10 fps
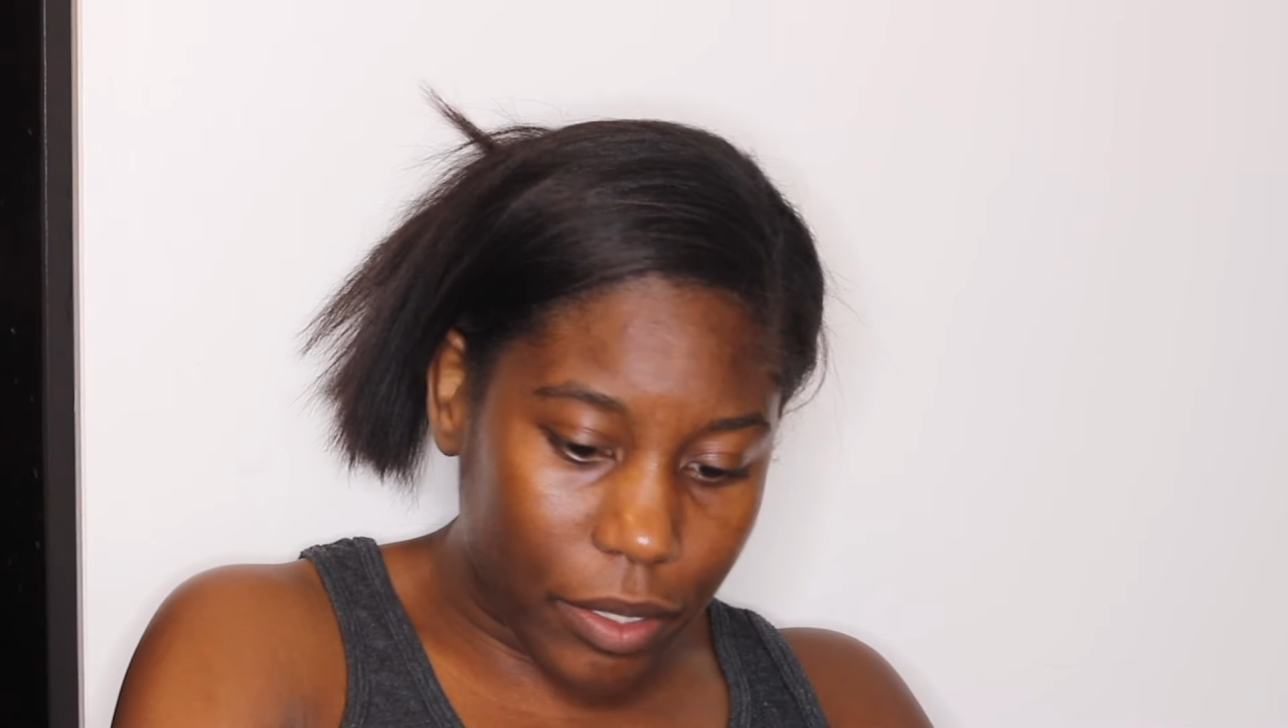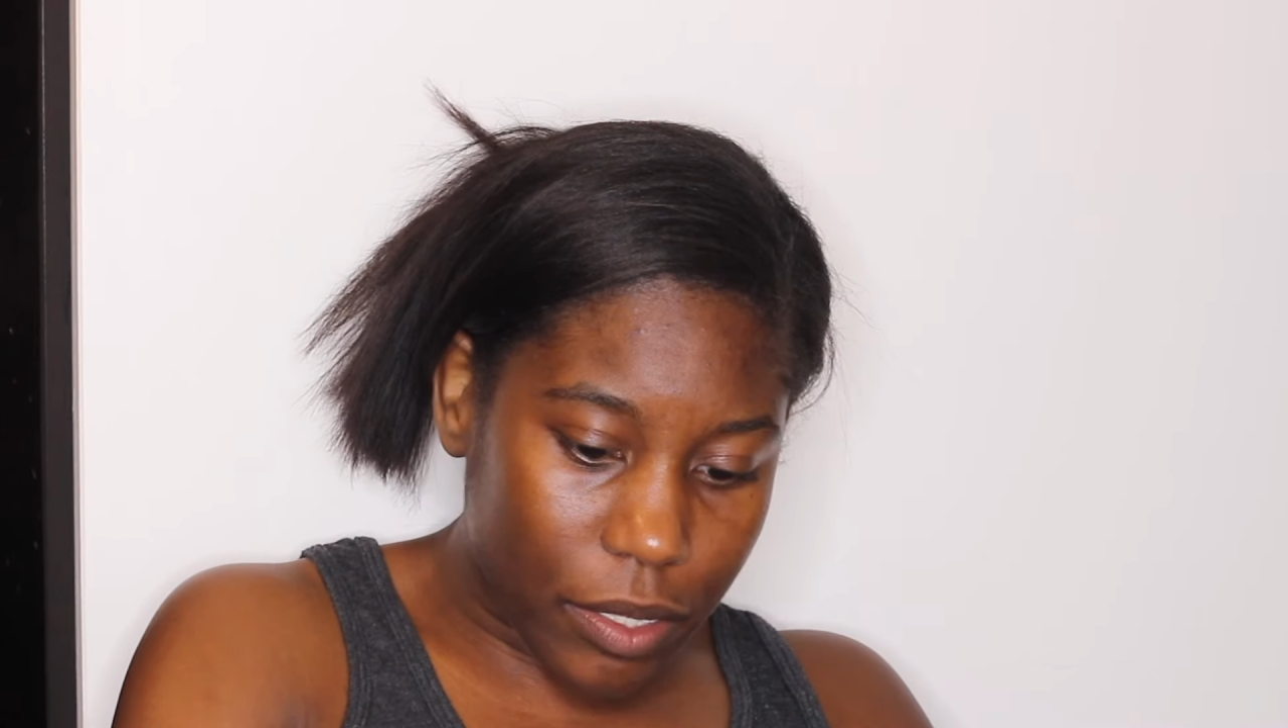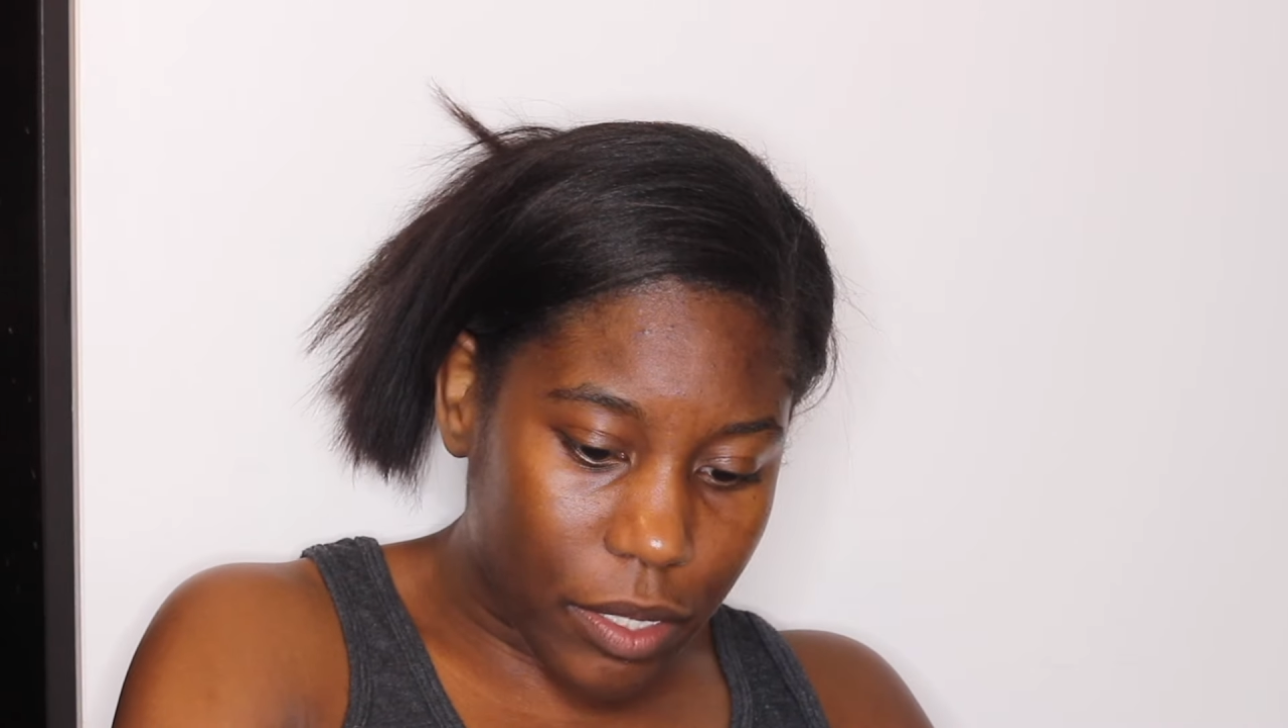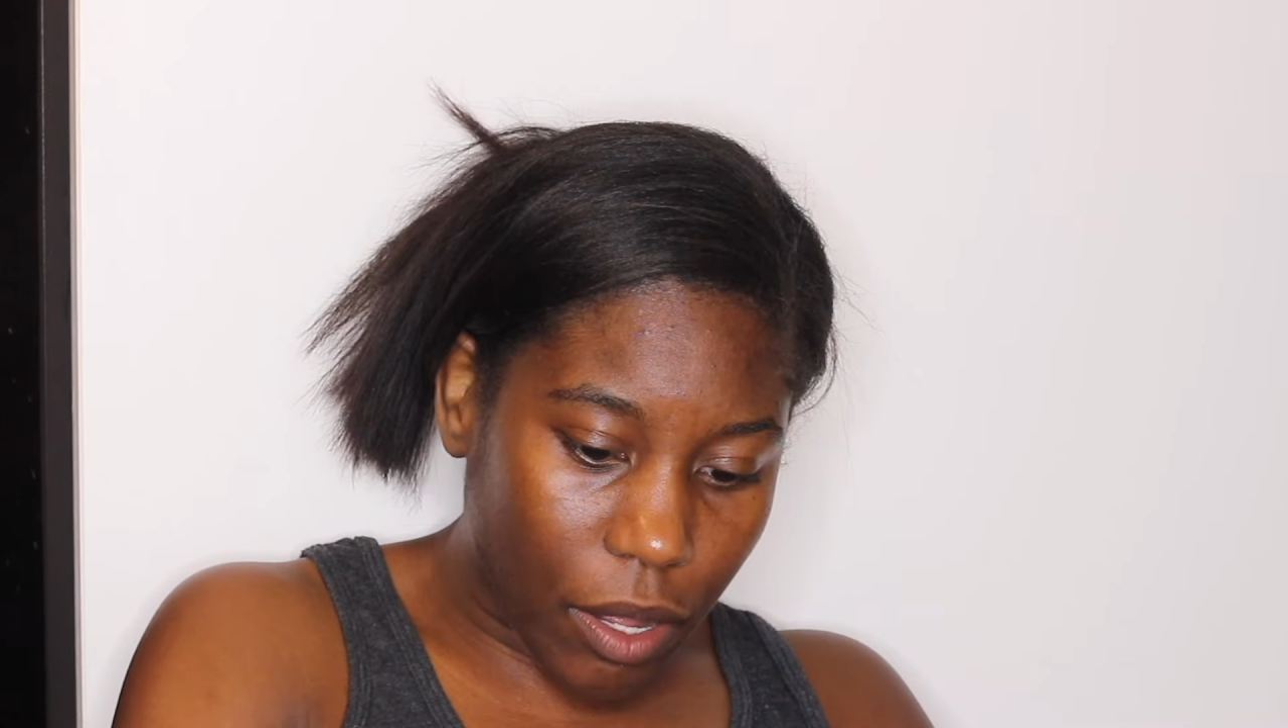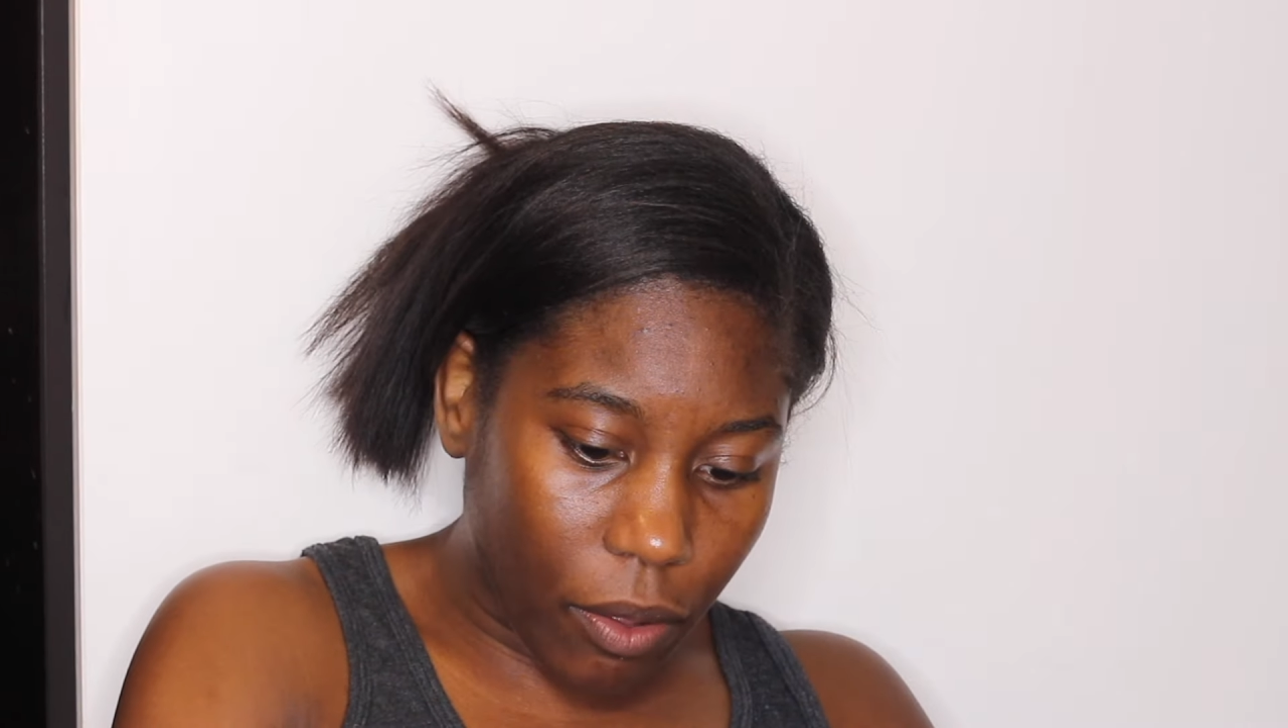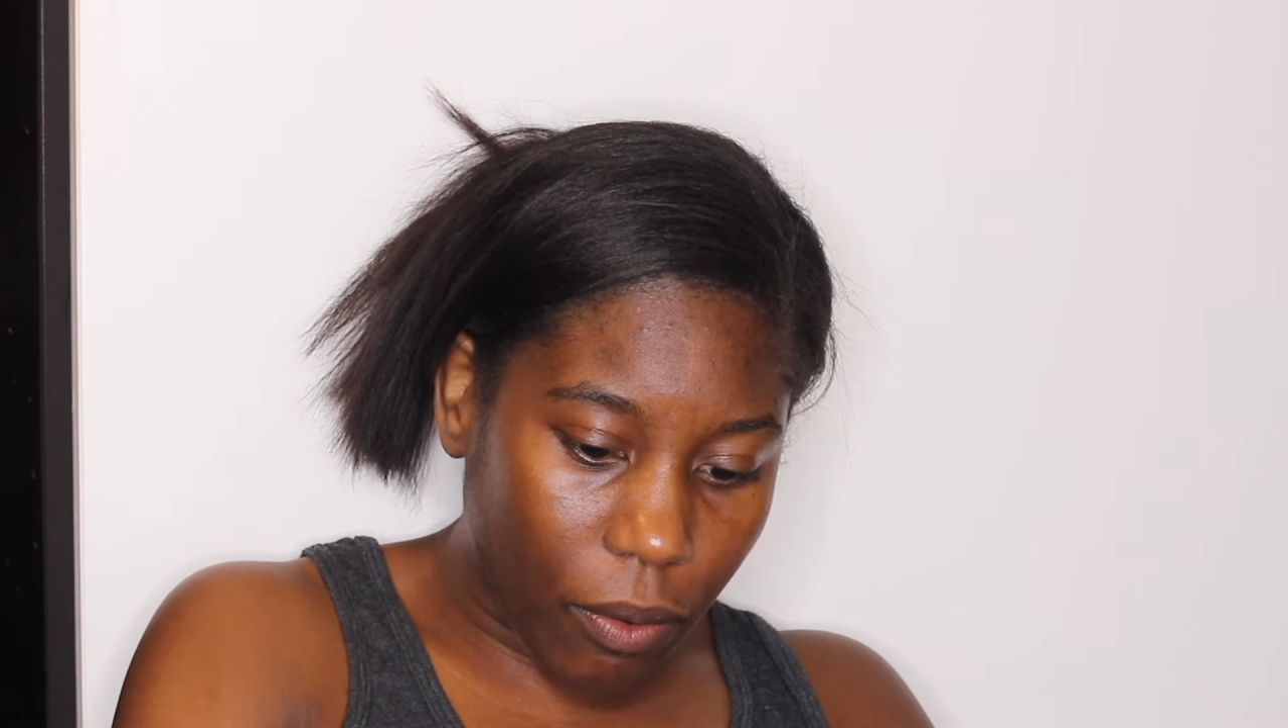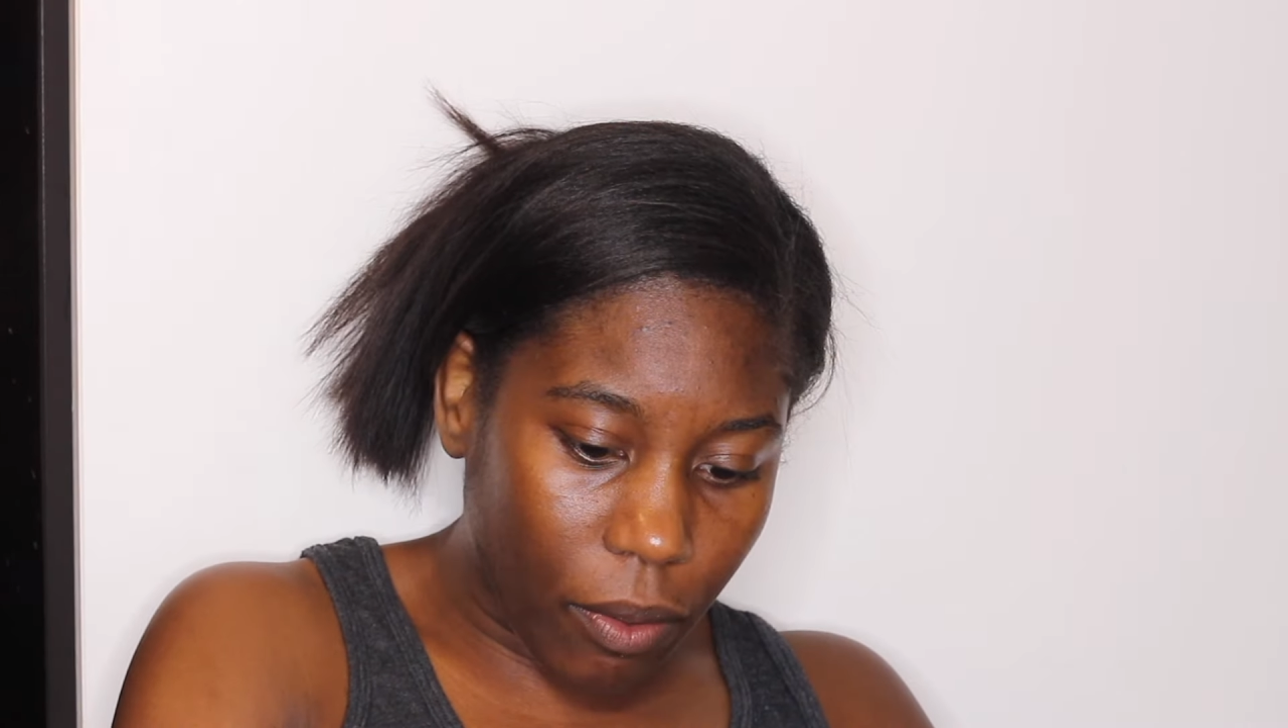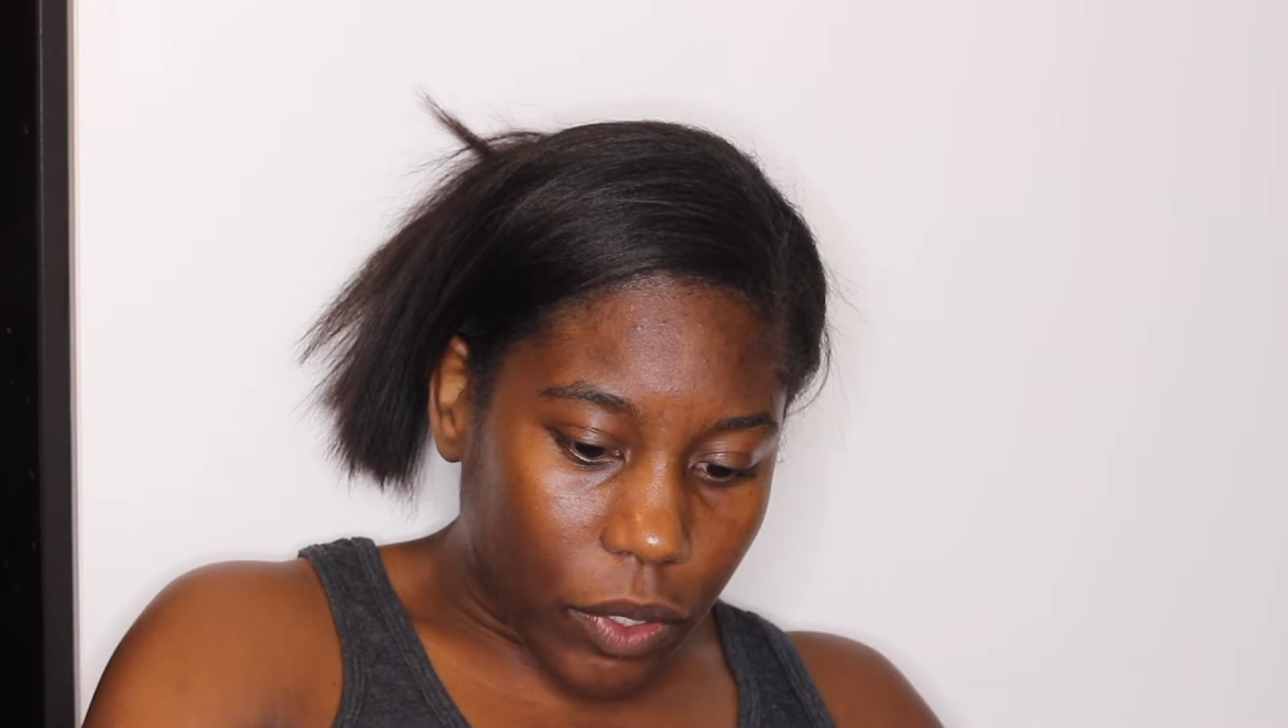So